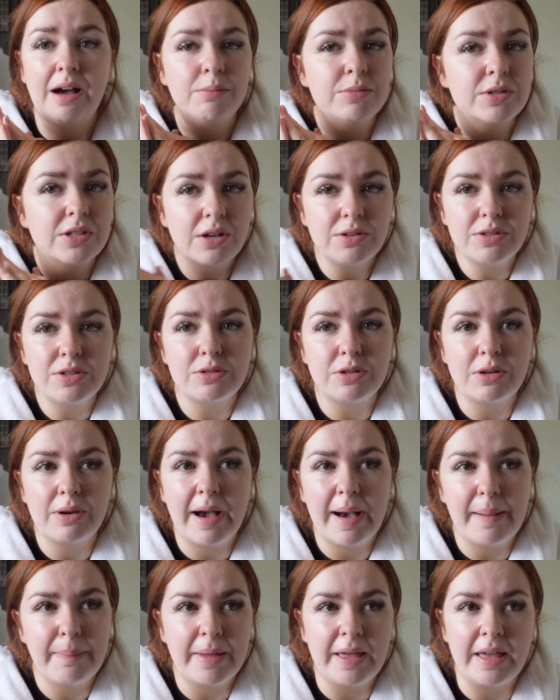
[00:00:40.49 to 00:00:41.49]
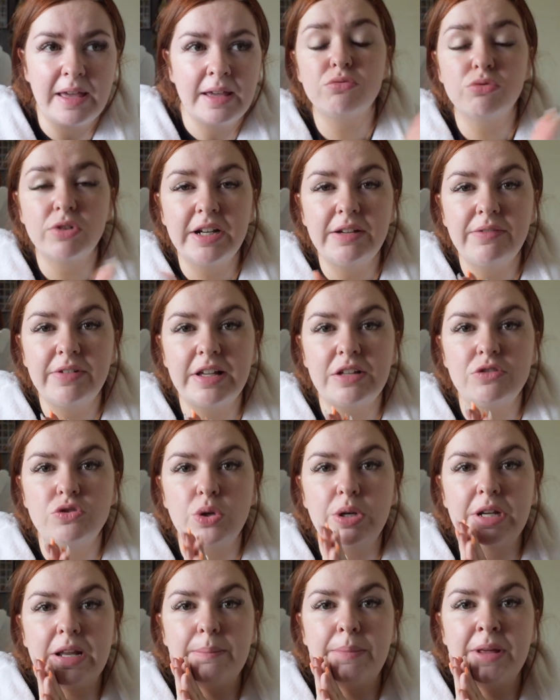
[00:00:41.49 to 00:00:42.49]
I'm so happy, really
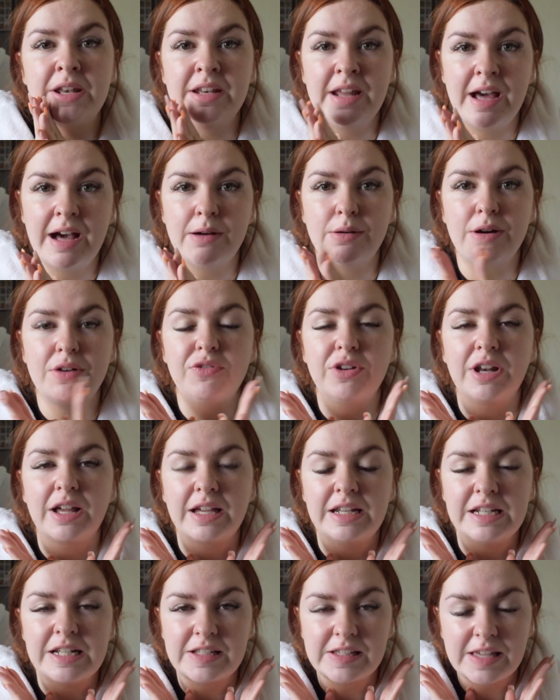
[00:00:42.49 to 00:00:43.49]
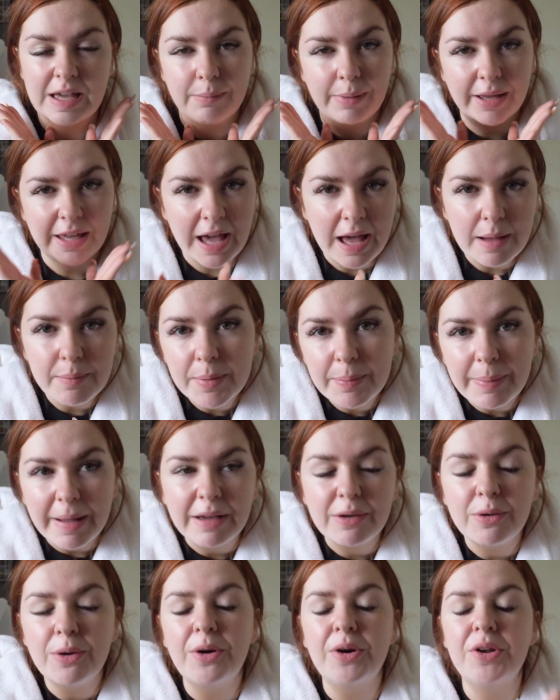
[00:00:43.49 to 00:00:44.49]
enjoyed it, but now I feel like I need to get my cap
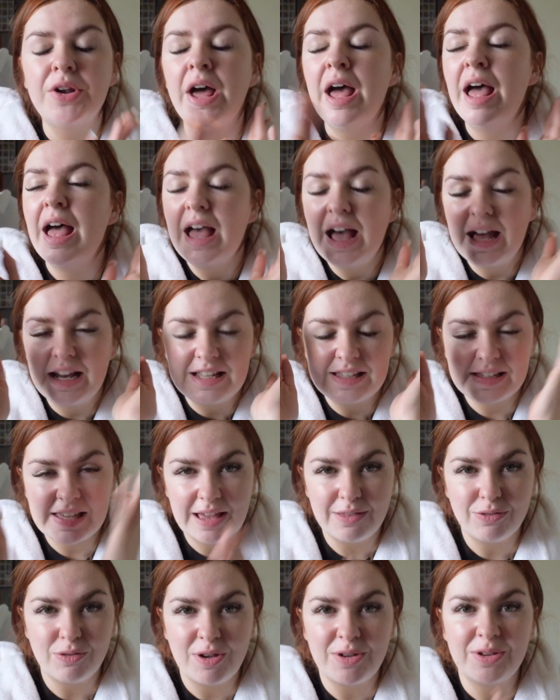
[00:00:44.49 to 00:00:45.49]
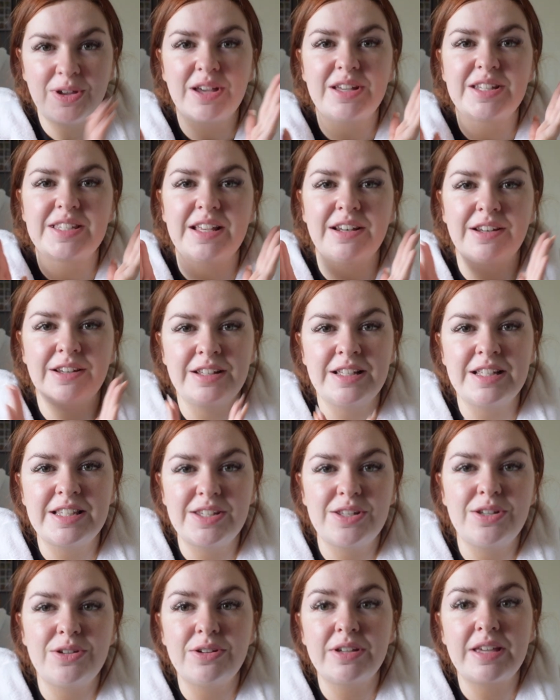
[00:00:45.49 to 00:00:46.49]
back on, I need to get focused, and I need
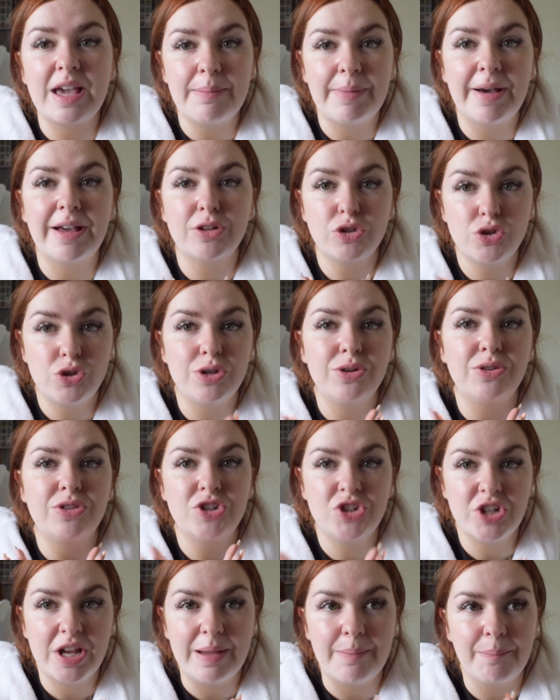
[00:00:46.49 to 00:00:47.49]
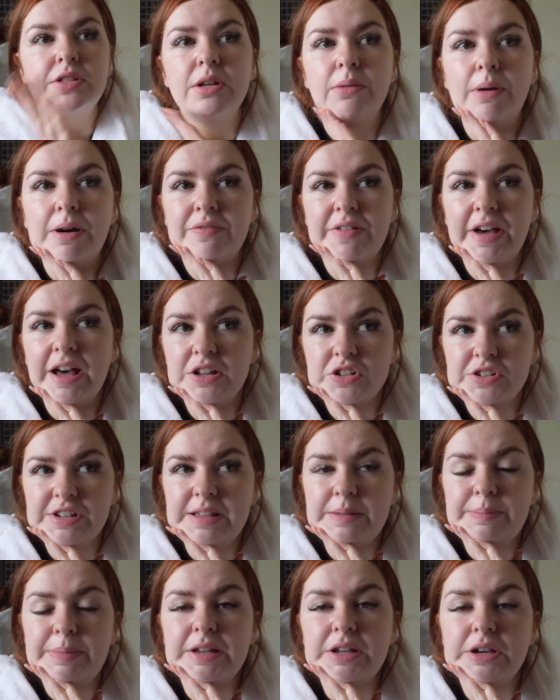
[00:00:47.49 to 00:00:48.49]
to get back to the gym. So I've
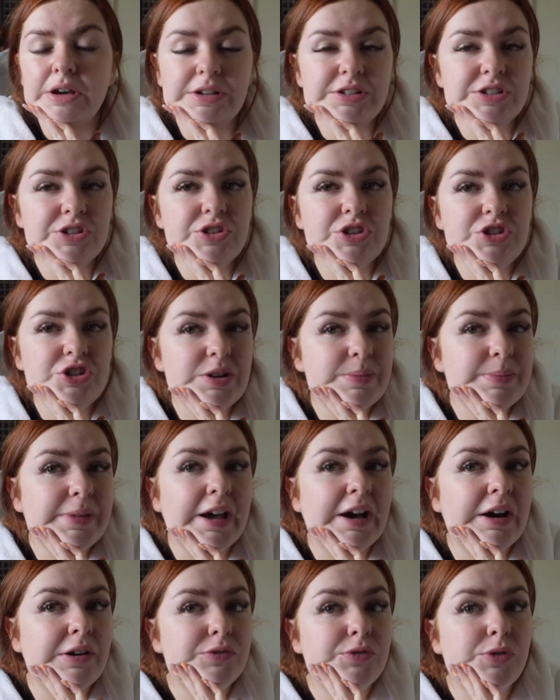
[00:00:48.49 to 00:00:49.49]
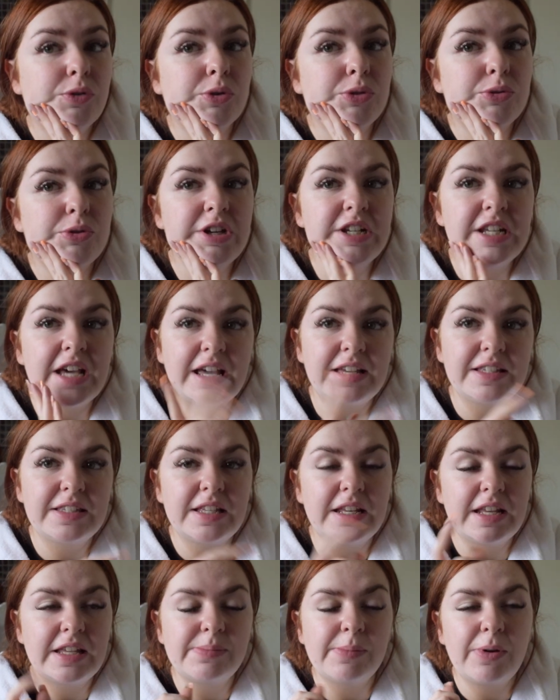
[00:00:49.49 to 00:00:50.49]
actually been going to the gym now for 3 days,
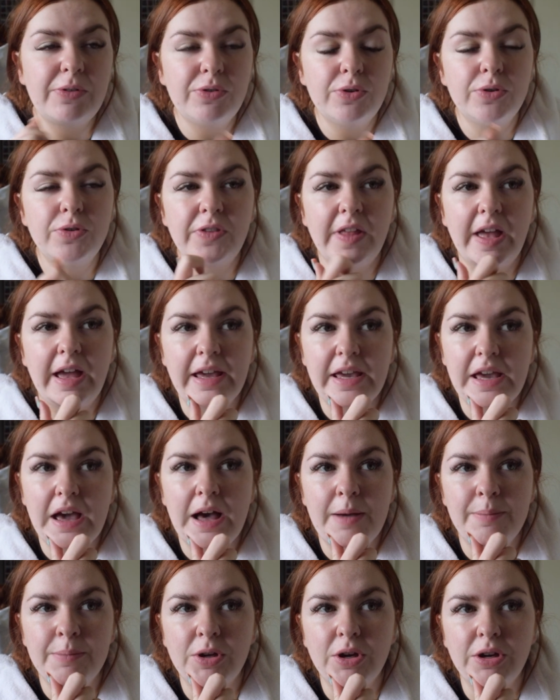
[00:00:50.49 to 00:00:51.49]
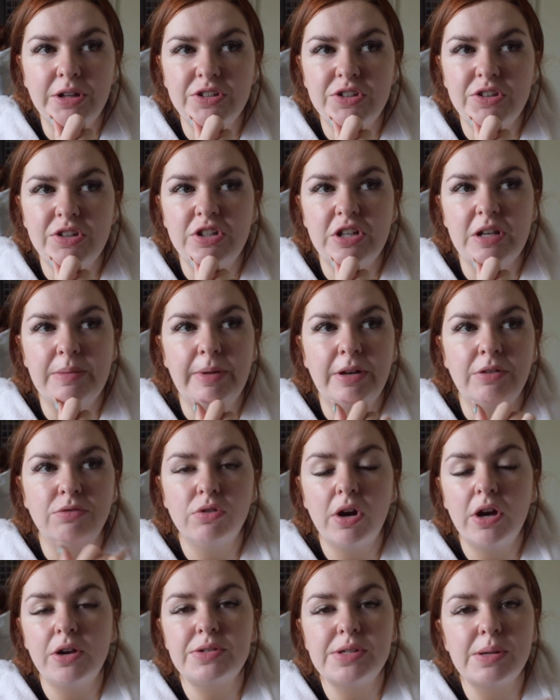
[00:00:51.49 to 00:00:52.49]
today's my fourth day going to the gym in a
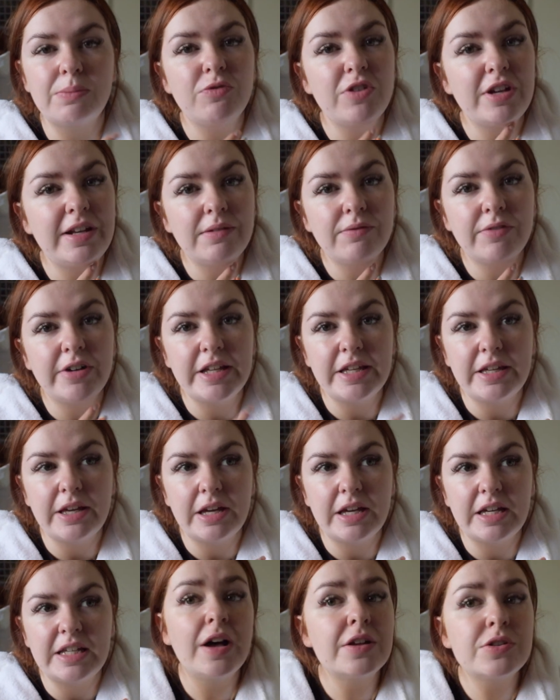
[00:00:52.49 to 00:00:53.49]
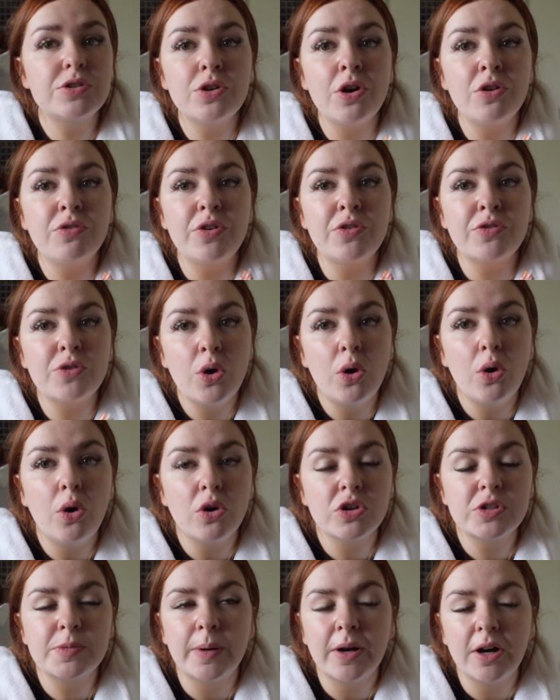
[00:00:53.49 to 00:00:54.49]
row, so I'm feeling really good. First off, of
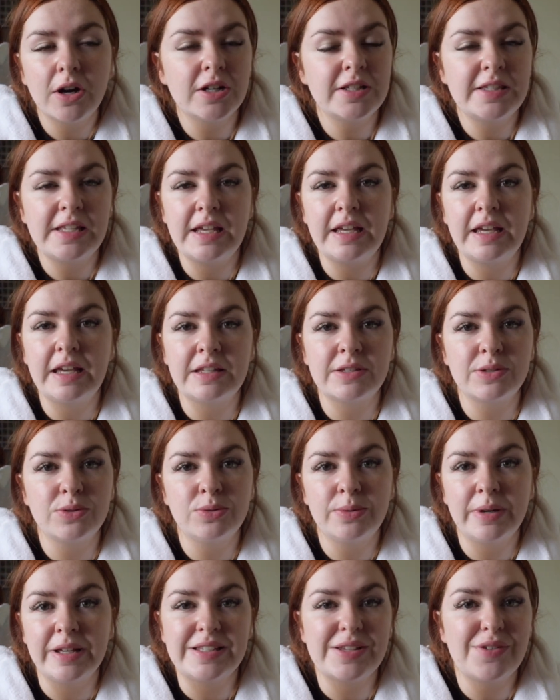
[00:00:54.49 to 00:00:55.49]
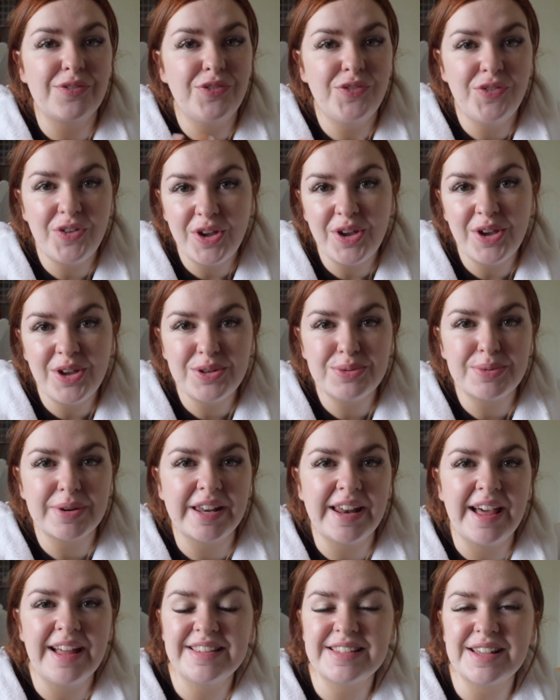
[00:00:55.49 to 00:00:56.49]
course, priority is always food. We're
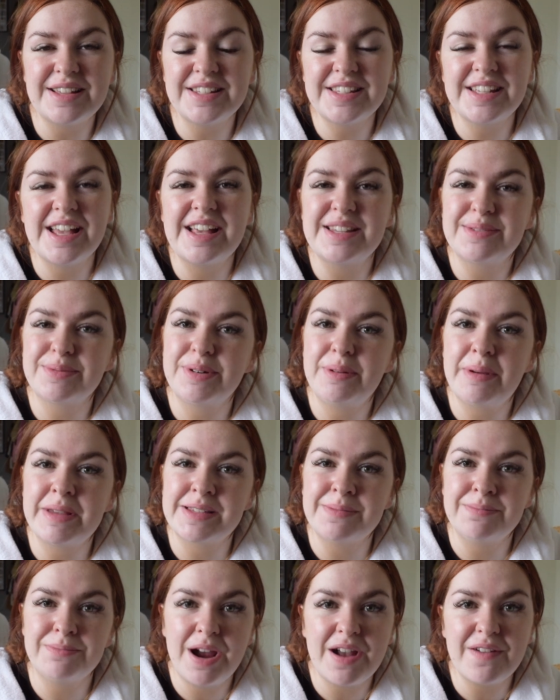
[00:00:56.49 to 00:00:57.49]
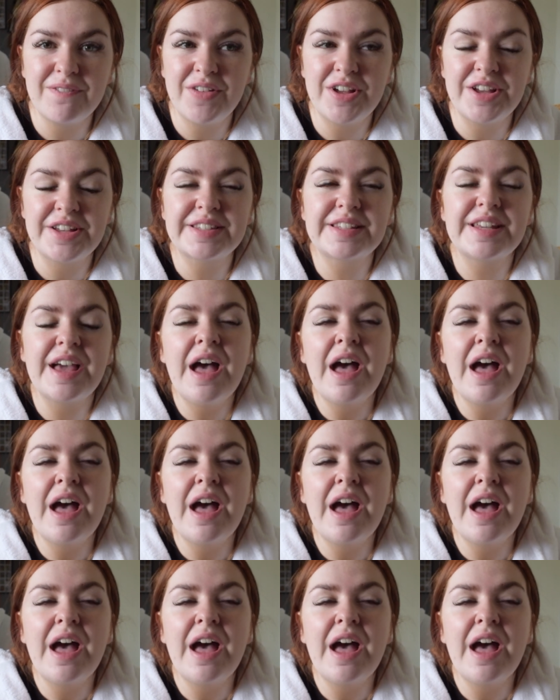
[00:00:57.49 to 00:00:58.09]
gonna head downstairs, I'm gonna make some breakfast.